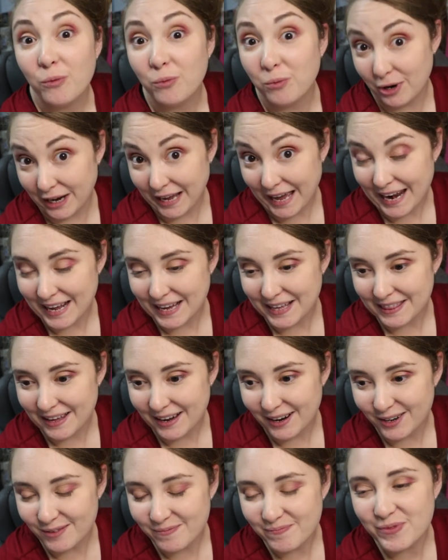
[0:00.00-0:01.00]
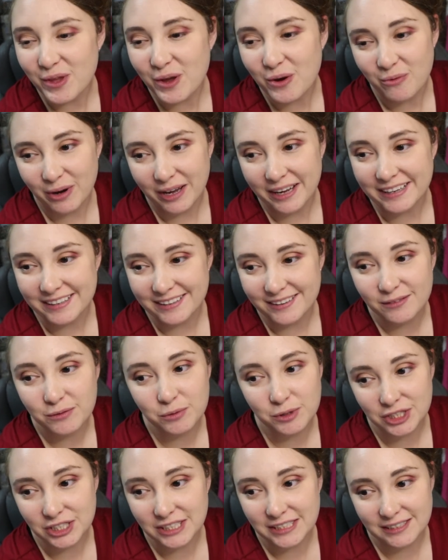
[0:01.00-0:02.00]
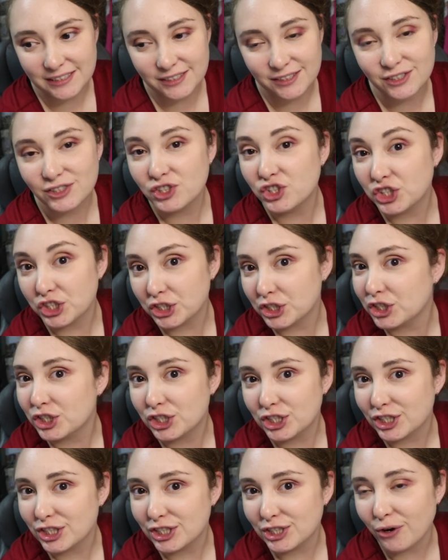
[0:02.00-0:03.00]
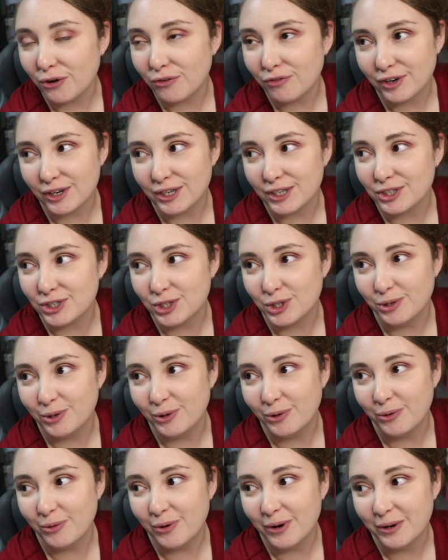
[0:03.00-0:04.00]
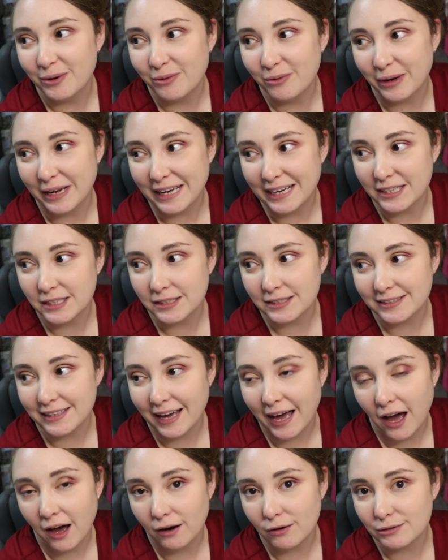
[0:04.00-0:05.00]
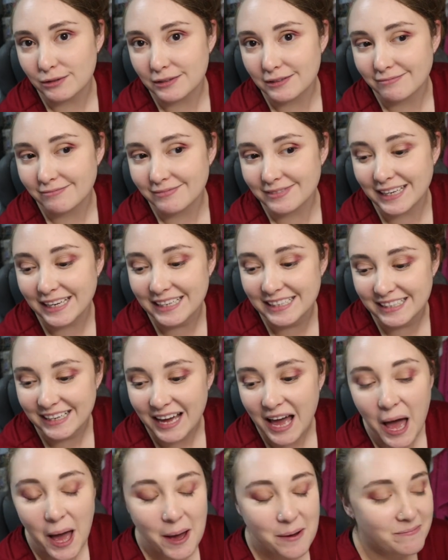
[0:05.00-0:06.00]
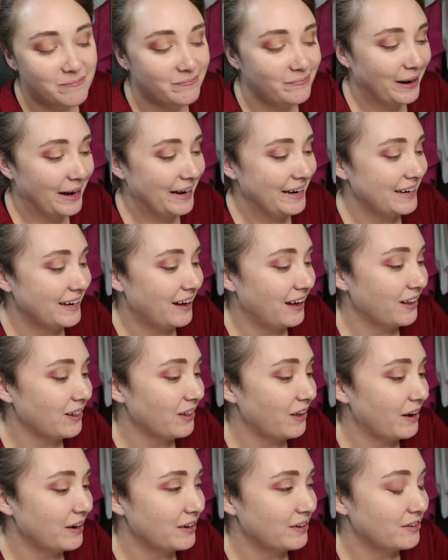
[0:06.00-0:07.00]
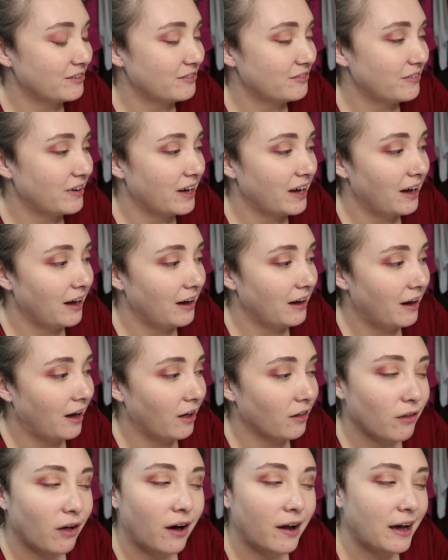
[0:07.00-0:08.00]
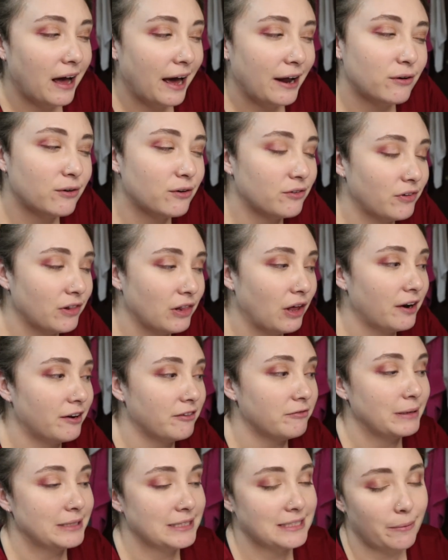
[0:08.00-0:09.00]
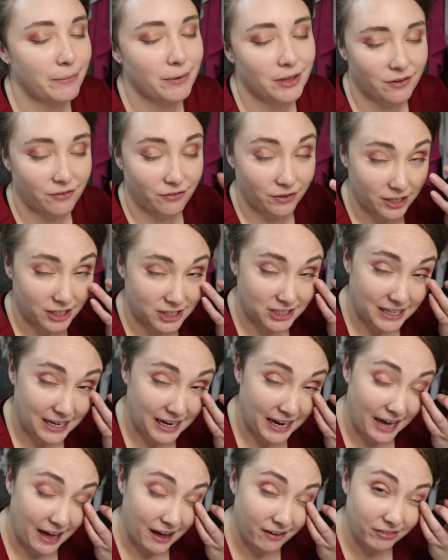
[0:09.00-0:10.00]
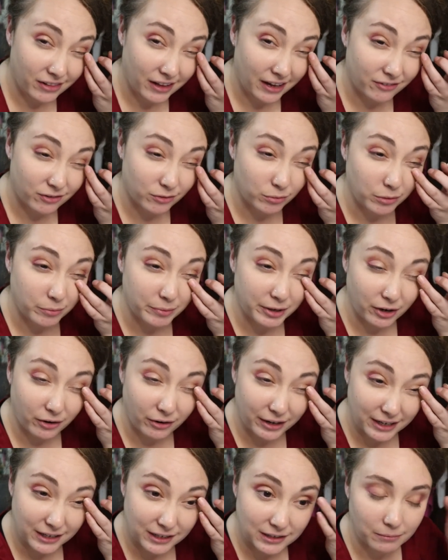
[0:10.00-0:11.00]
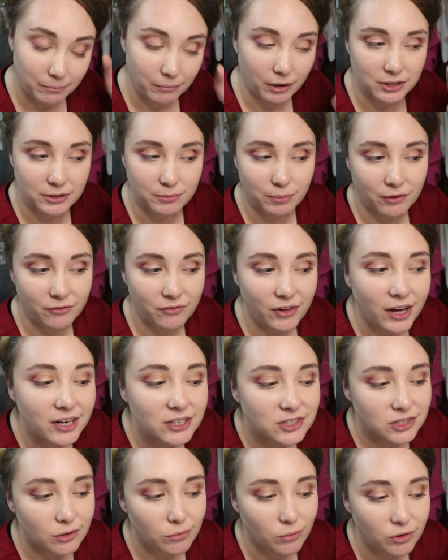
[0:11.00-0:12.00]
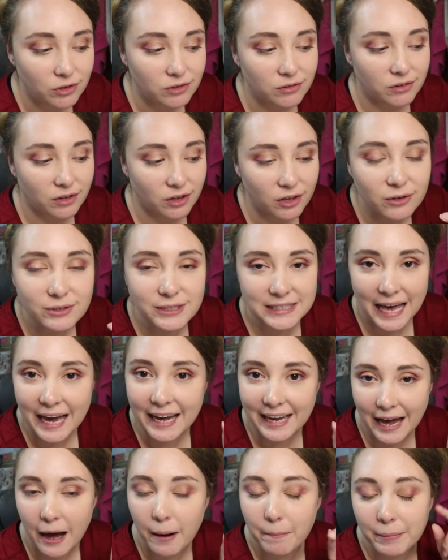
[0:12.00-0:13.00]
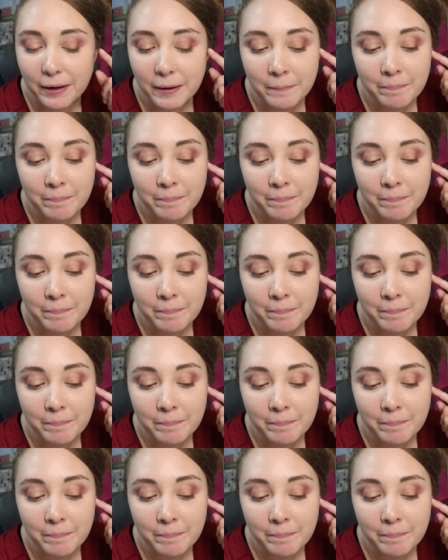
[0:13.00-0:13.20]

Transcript: we're getting there. We're just over 2 weeks out. But I don't know if a lot of, but some of the footage that I have left will be going into multiple vlogs, so we'll close that gap.